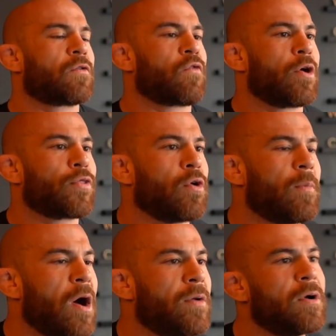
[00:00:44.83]
growth
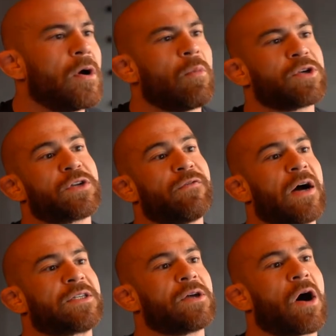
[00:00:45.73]
hormone, which is
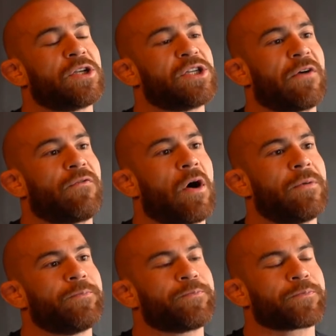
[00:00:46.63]
converted to
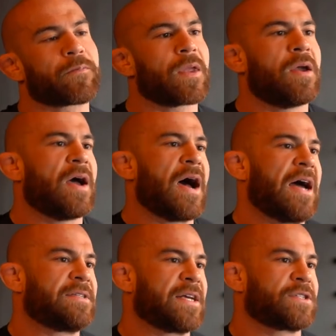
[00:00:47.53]
IGF-1,
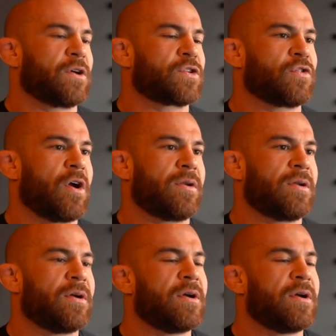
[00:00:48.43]
and testosterone.